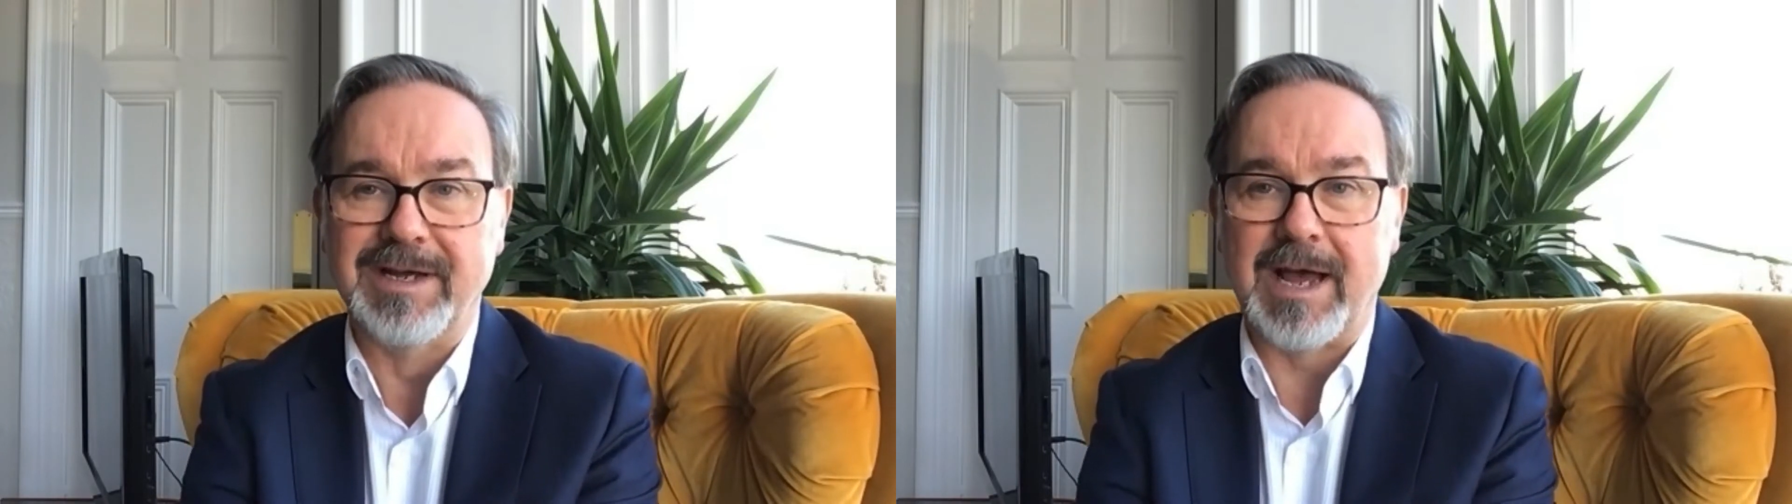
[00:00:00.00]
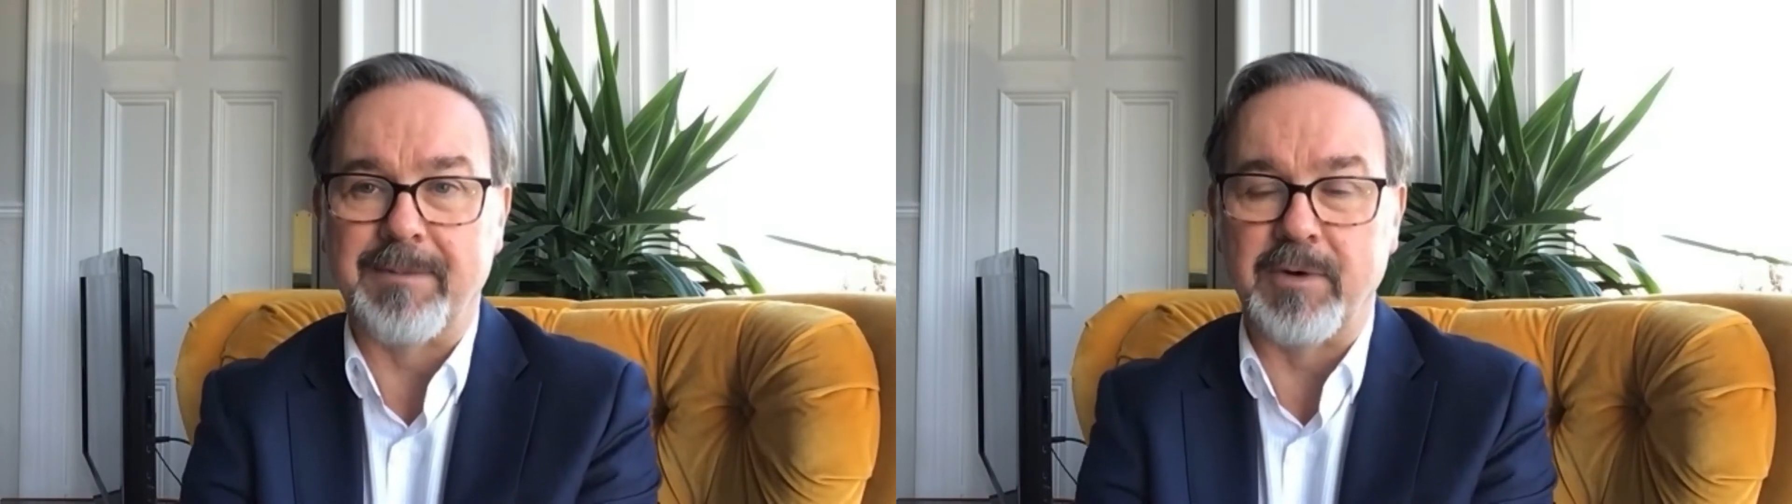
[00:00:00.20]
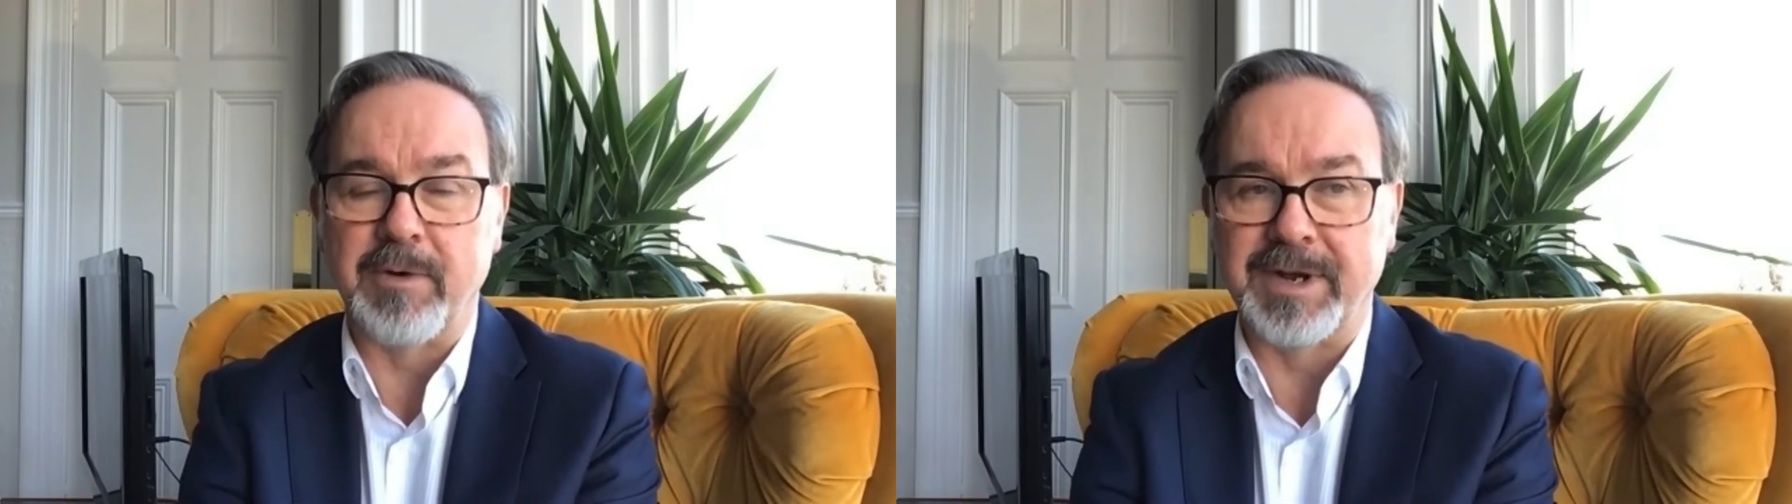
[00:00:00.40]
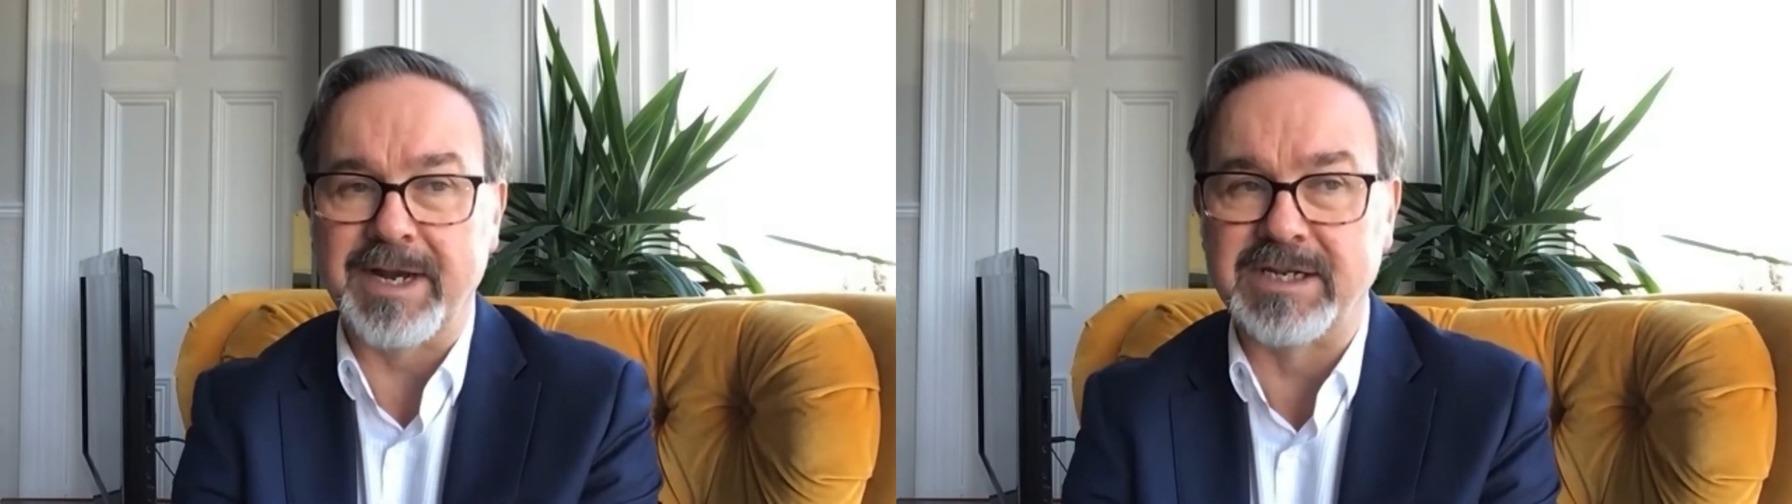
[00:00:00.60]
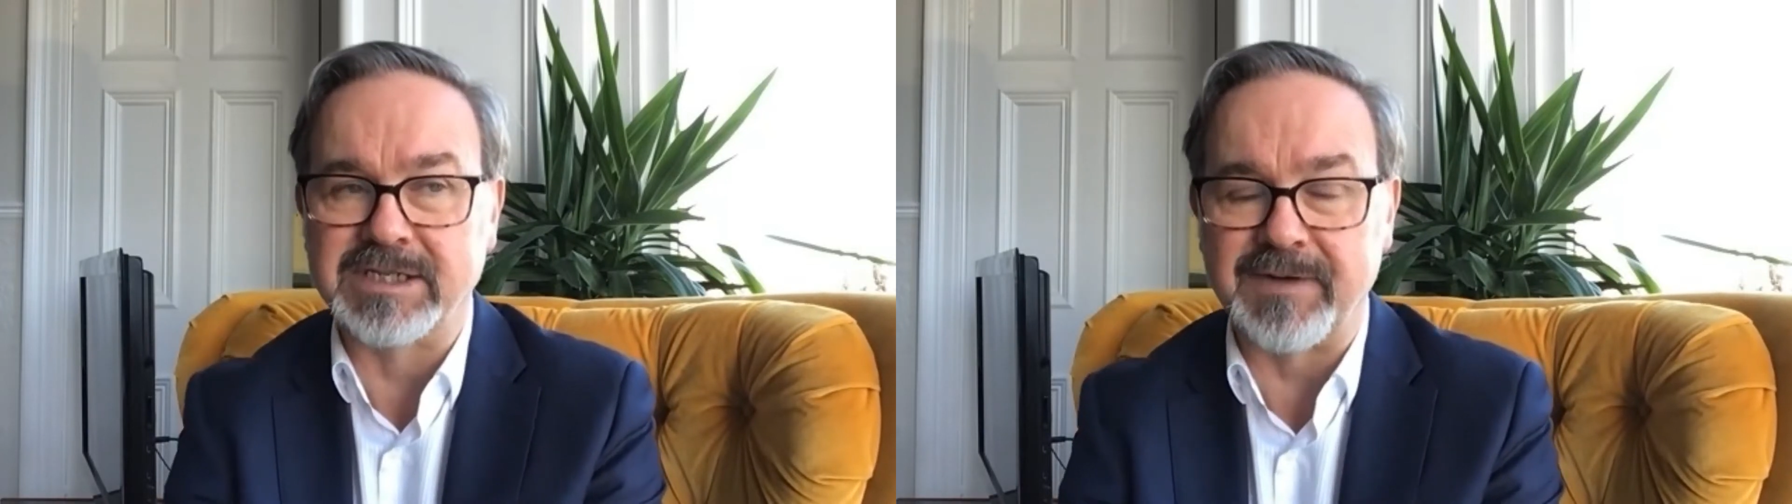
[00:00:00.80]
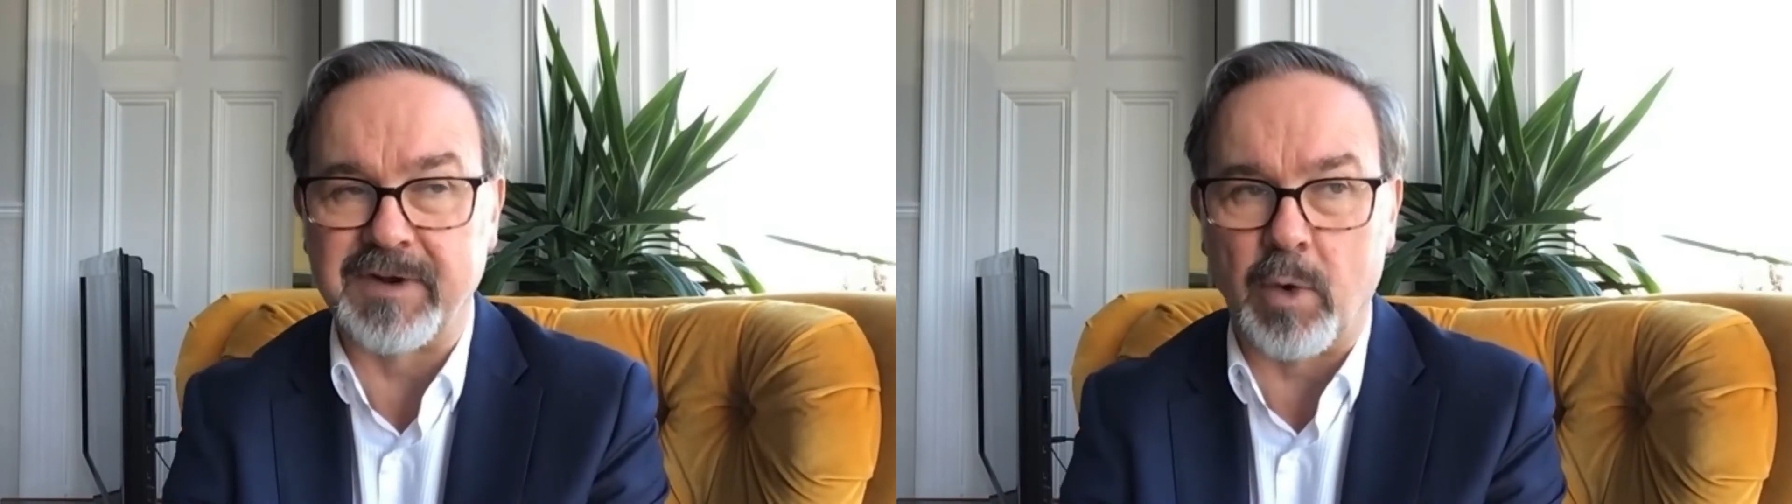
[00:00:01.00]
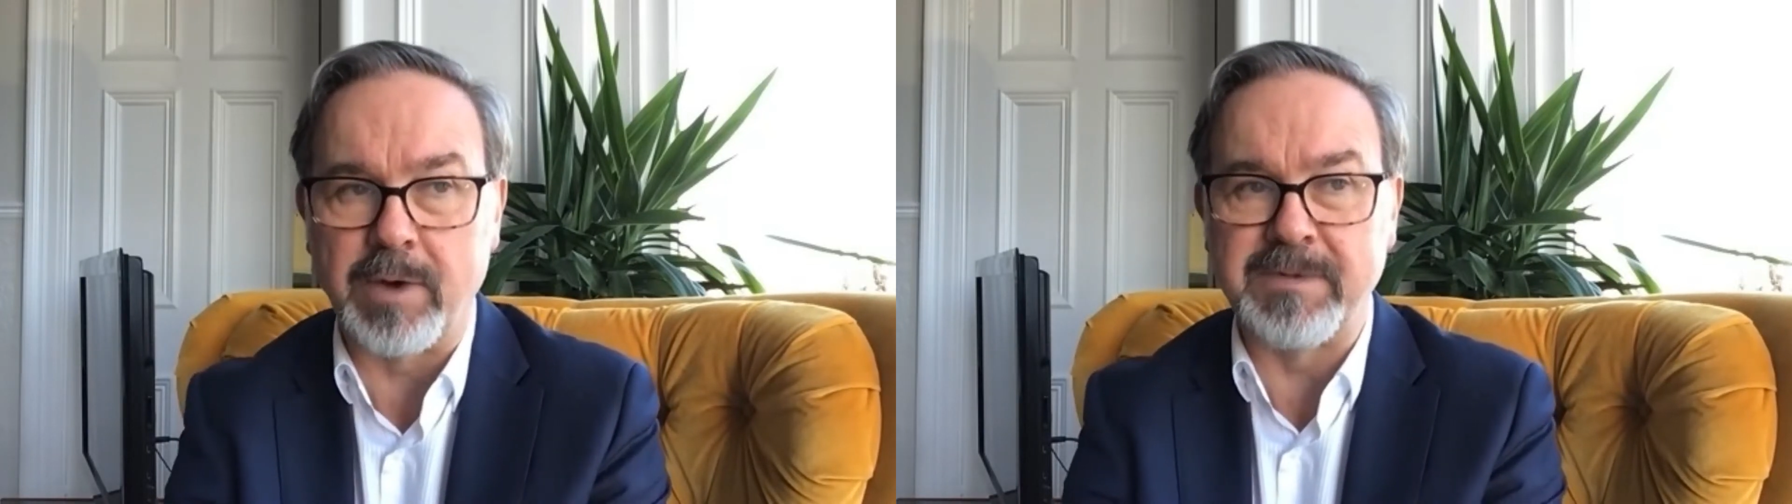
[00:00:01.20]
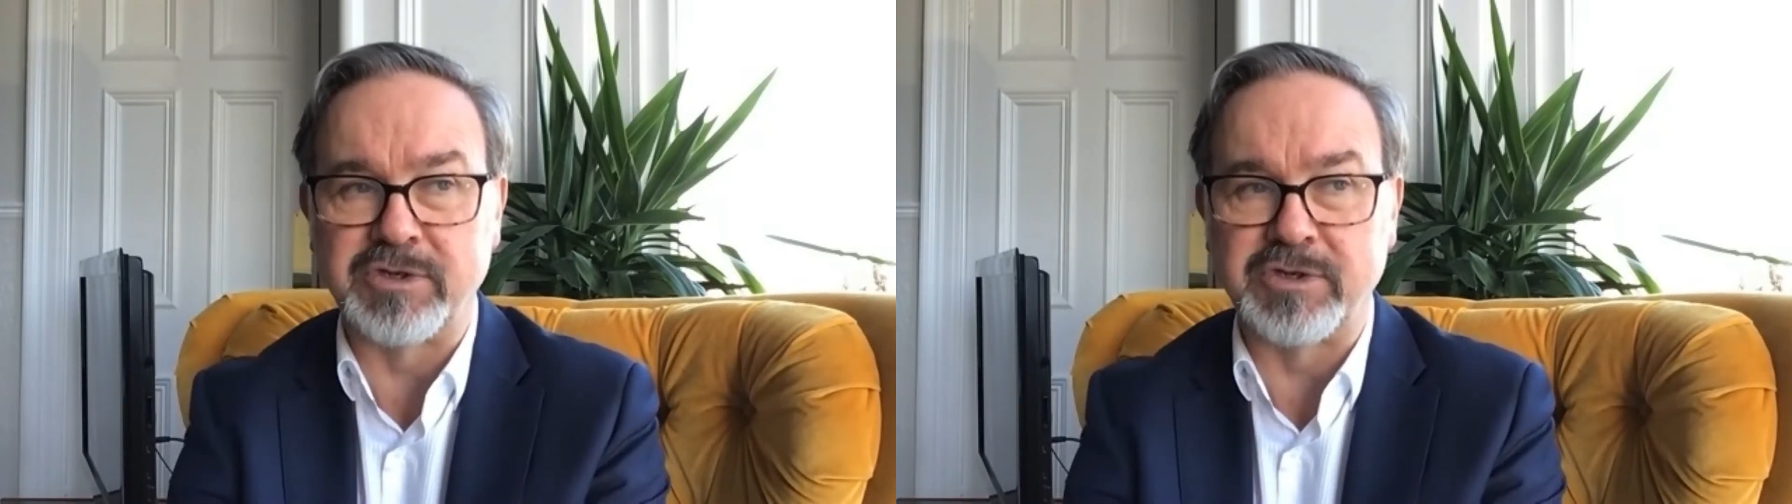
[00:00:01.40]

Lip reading: about the 1971